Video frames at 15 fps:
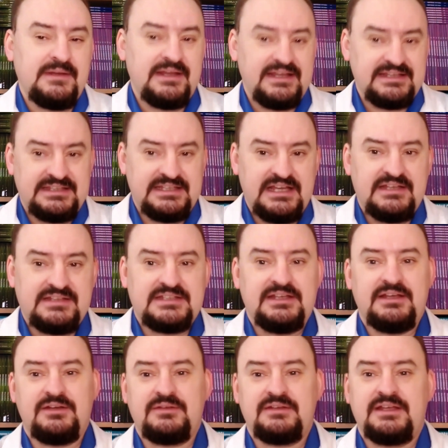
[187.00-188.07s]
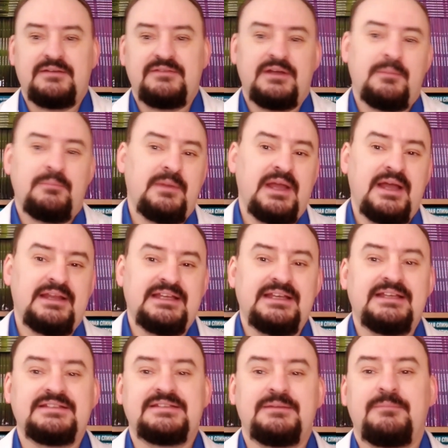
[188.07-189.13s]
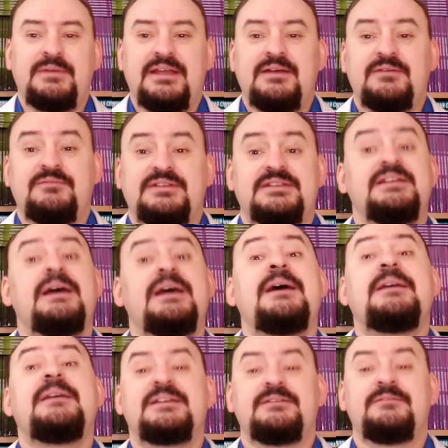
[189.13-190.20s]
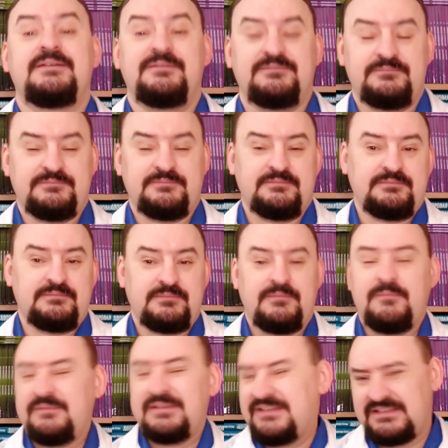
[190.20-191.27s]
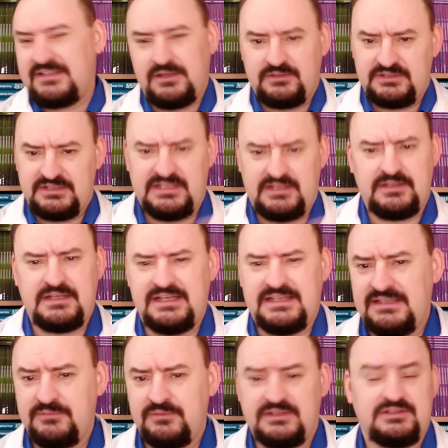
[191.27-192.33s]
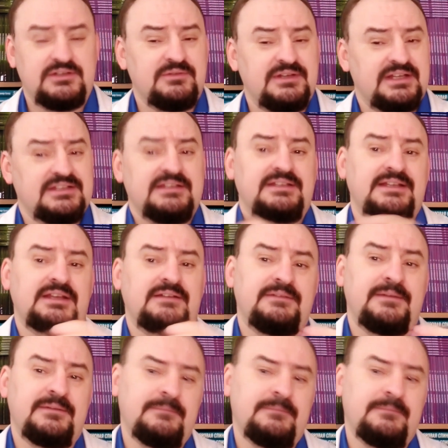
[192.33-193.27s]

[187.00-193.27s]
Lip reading: And the artillery of our body is the B lymphocytes. They don't kill anyone directly.